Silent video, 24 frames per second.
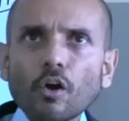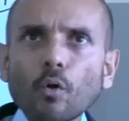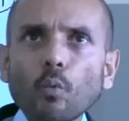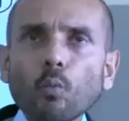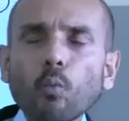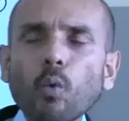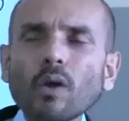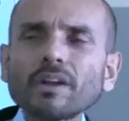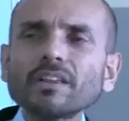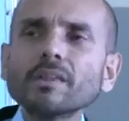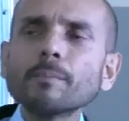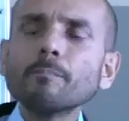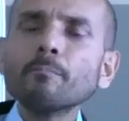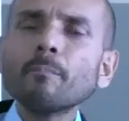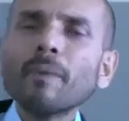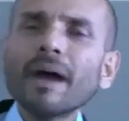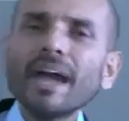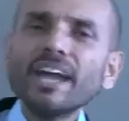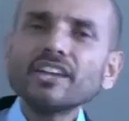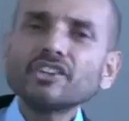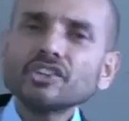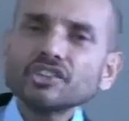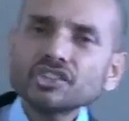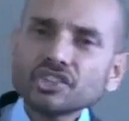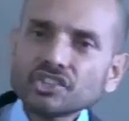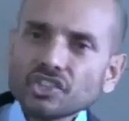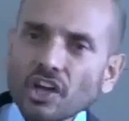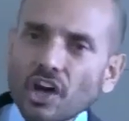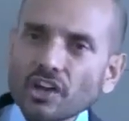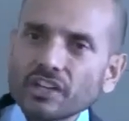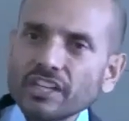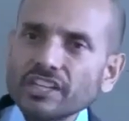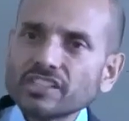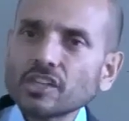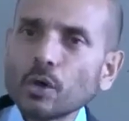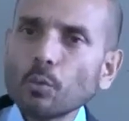one of the major
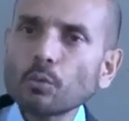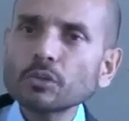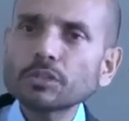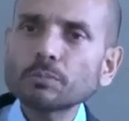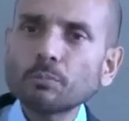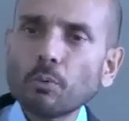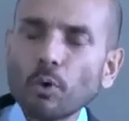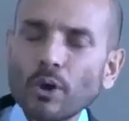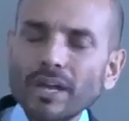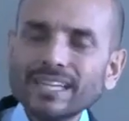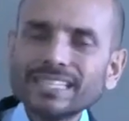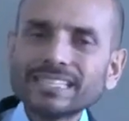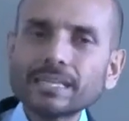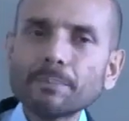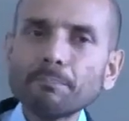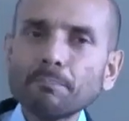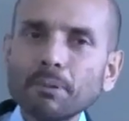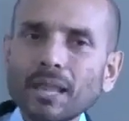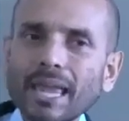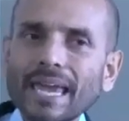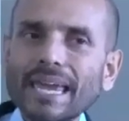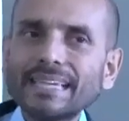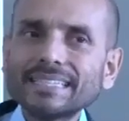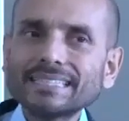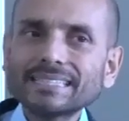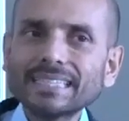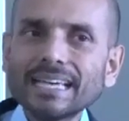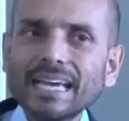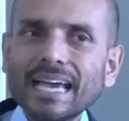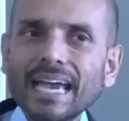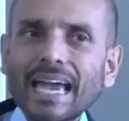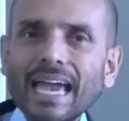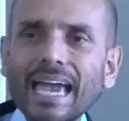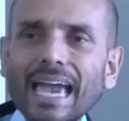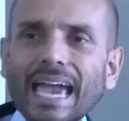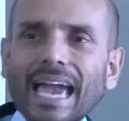studies that was put into place
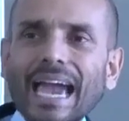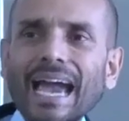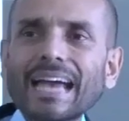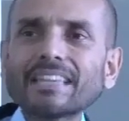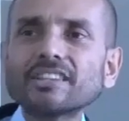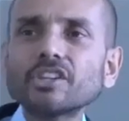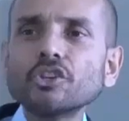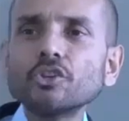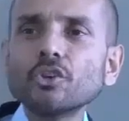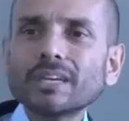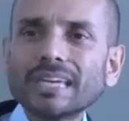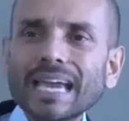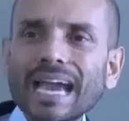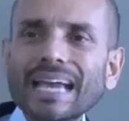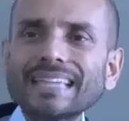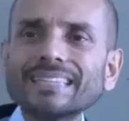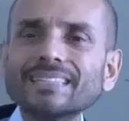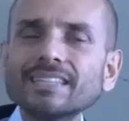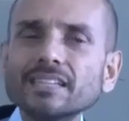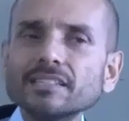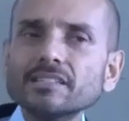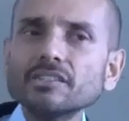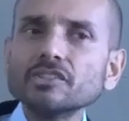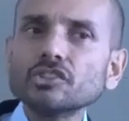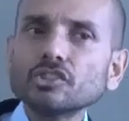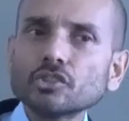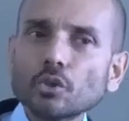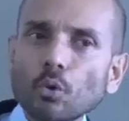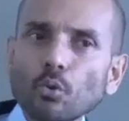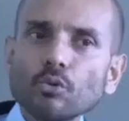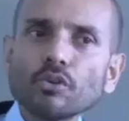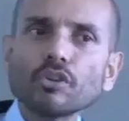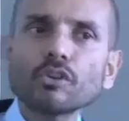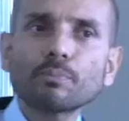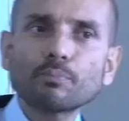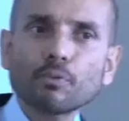at the Ugandan
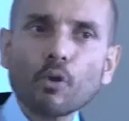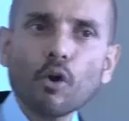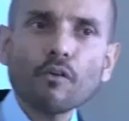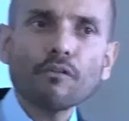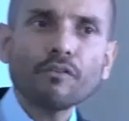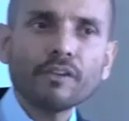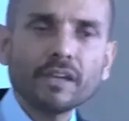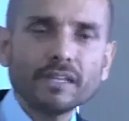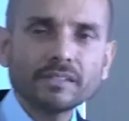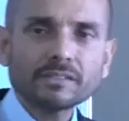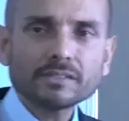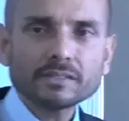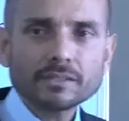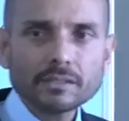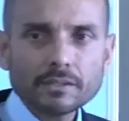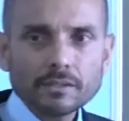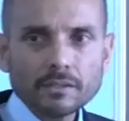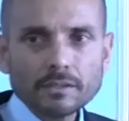School of the Prophets.